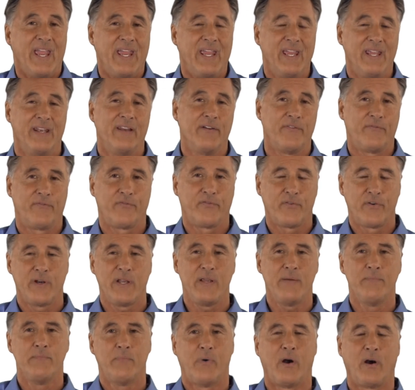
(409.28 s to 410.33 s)
In a
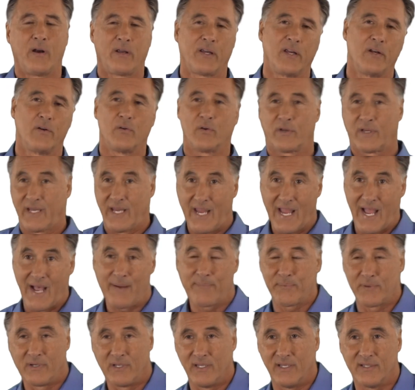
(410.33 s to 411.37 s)
free market or
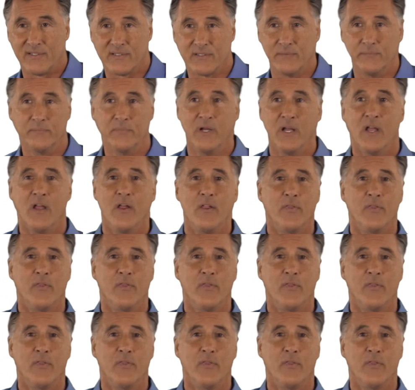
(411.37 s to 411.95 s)
capitalism,